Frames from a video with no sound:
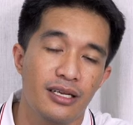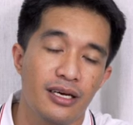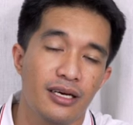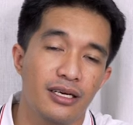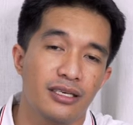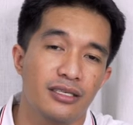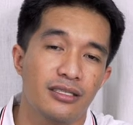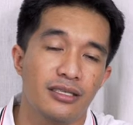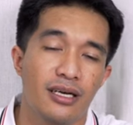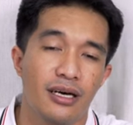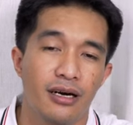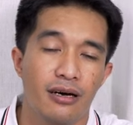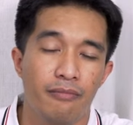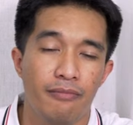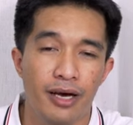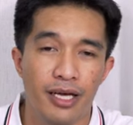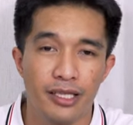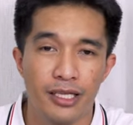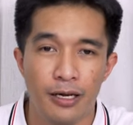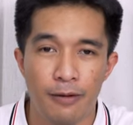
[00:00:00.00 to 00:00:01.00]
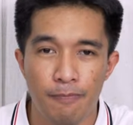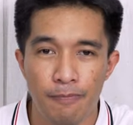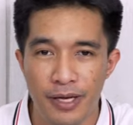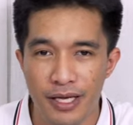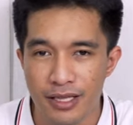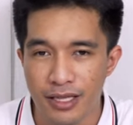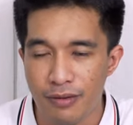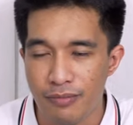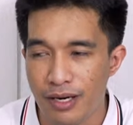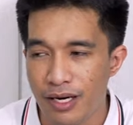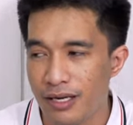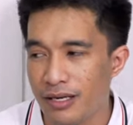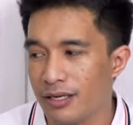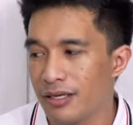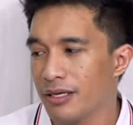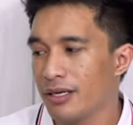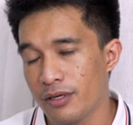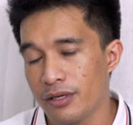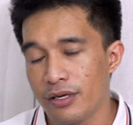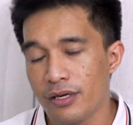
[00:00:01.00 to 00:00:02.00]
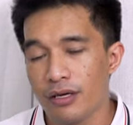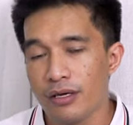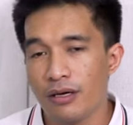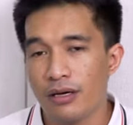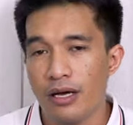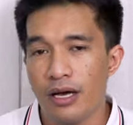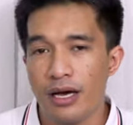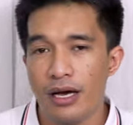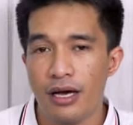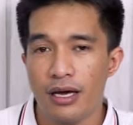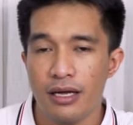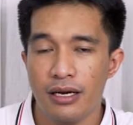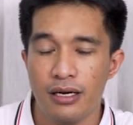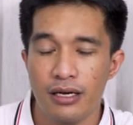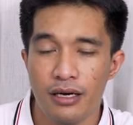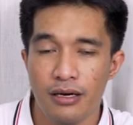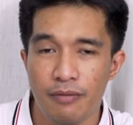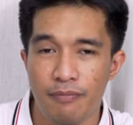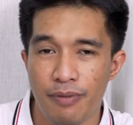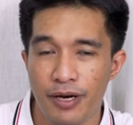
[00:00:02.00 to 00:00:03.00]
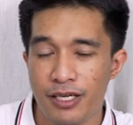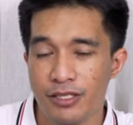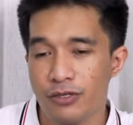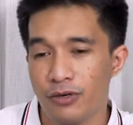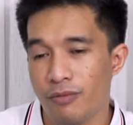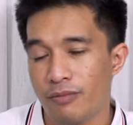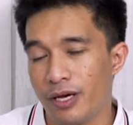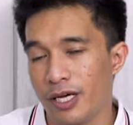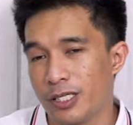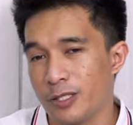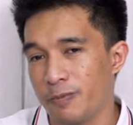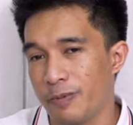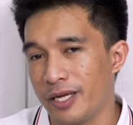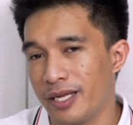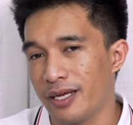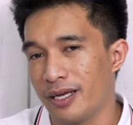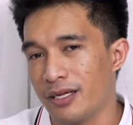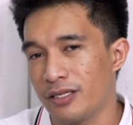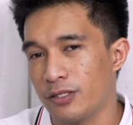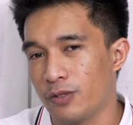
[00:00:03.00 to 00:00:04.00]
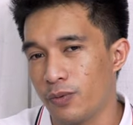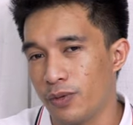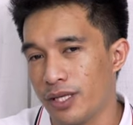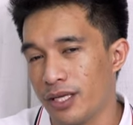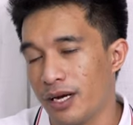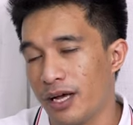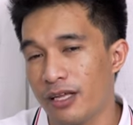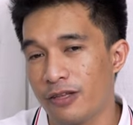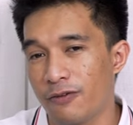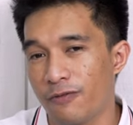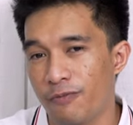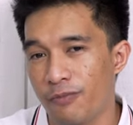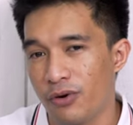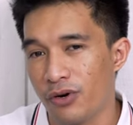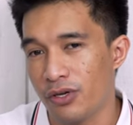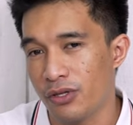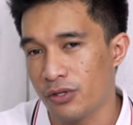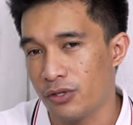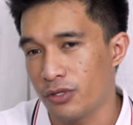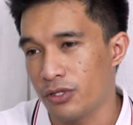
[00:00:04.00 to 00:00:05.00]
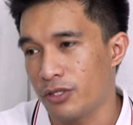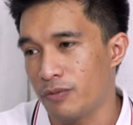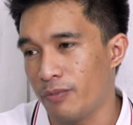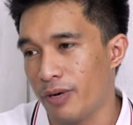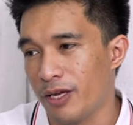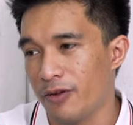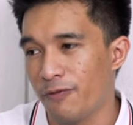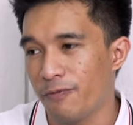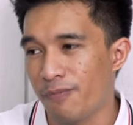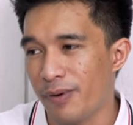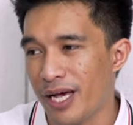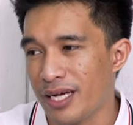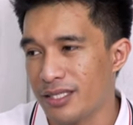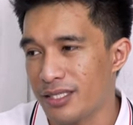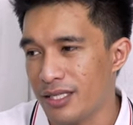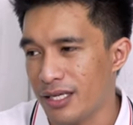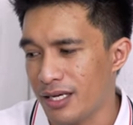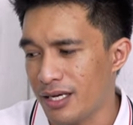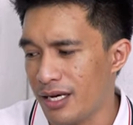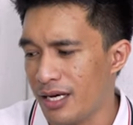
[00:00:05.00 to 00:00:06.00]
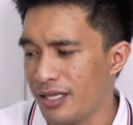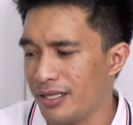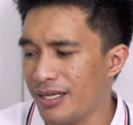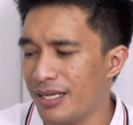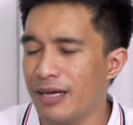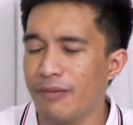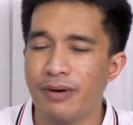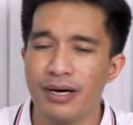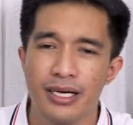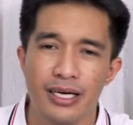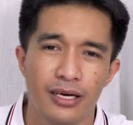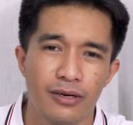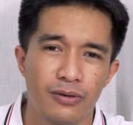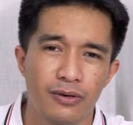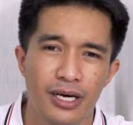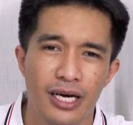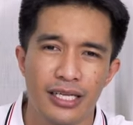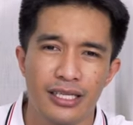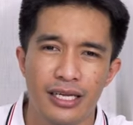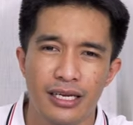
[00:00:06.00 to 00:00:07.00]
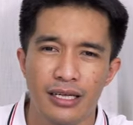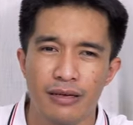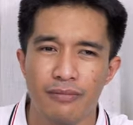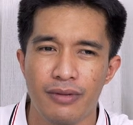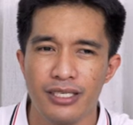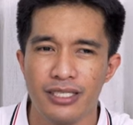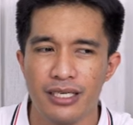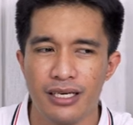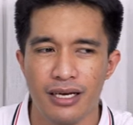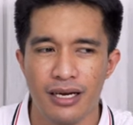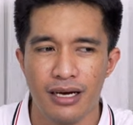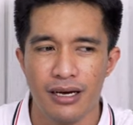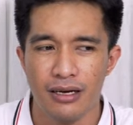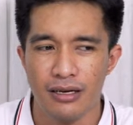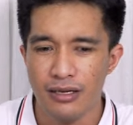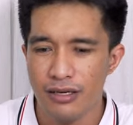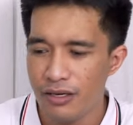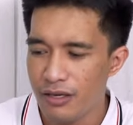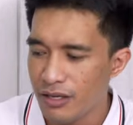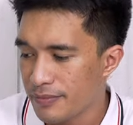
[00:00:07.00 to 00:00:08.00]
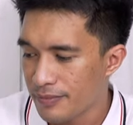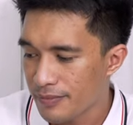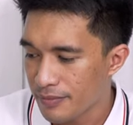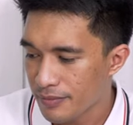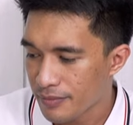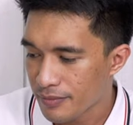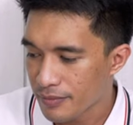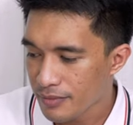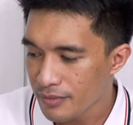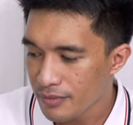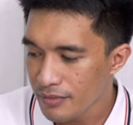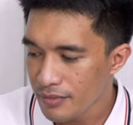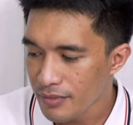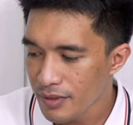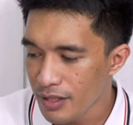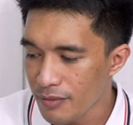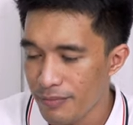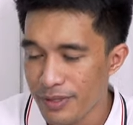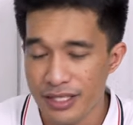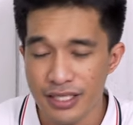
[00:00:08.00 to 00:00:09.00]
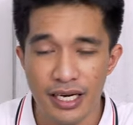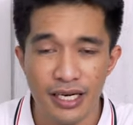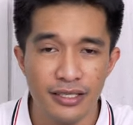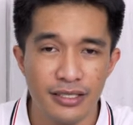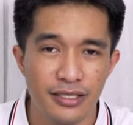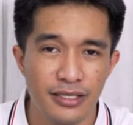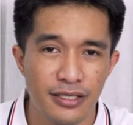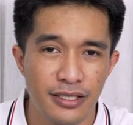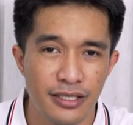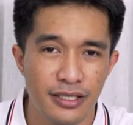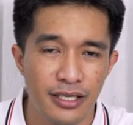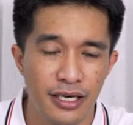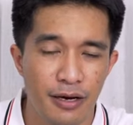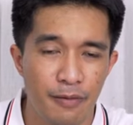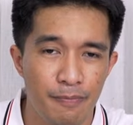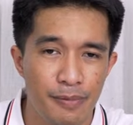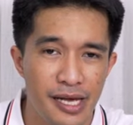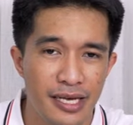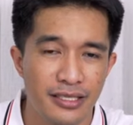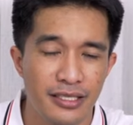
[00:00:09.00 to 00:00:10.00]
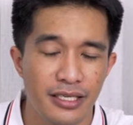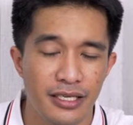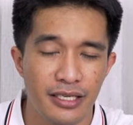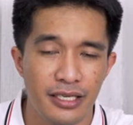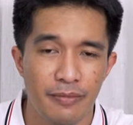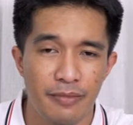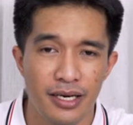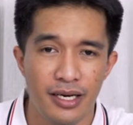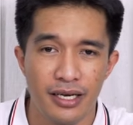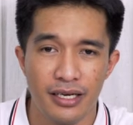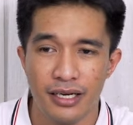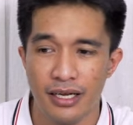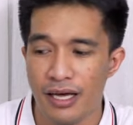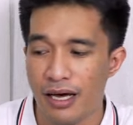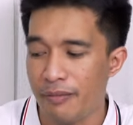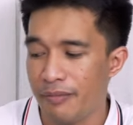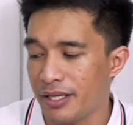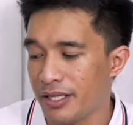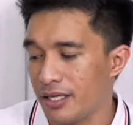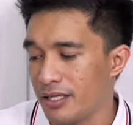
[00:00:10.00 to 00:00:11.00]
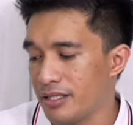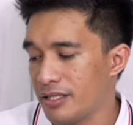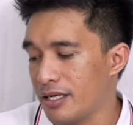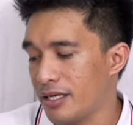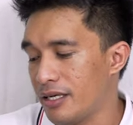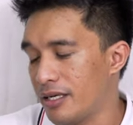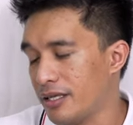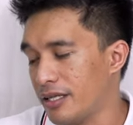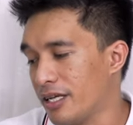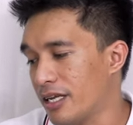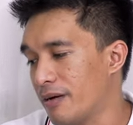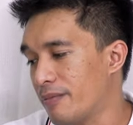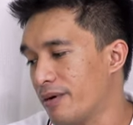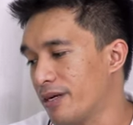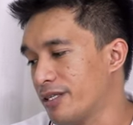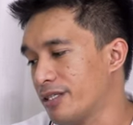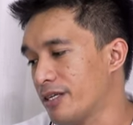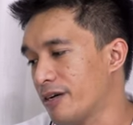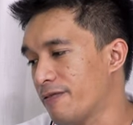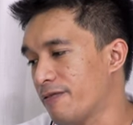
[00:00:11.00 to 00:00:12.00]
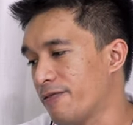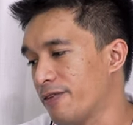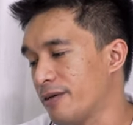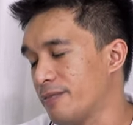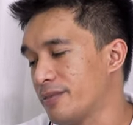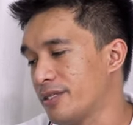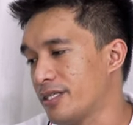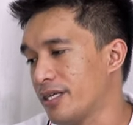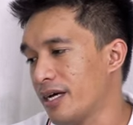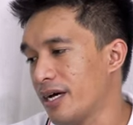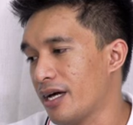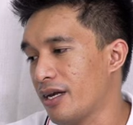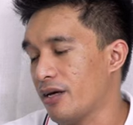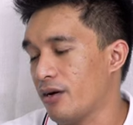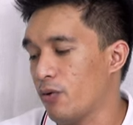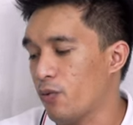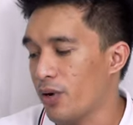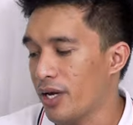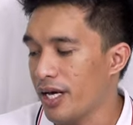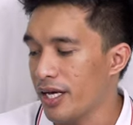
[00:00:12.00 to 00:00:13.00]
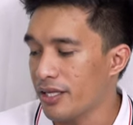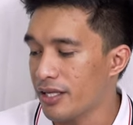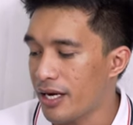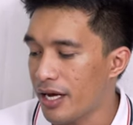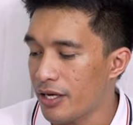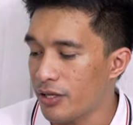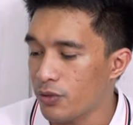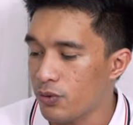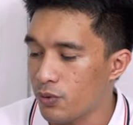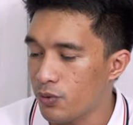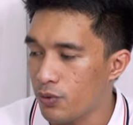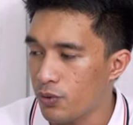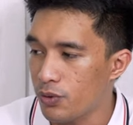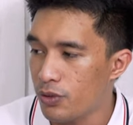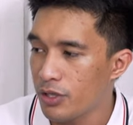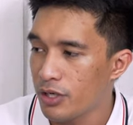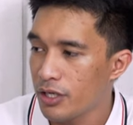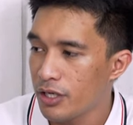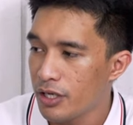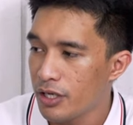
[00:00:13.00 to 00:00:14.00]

niya is a metal plate naman. And based on my experience with a lot of monitors made of plastic, hindi naman ganun kadaling masira. Besides this plastic naman na ginamit is hindi naman siya flimsy. And when I try to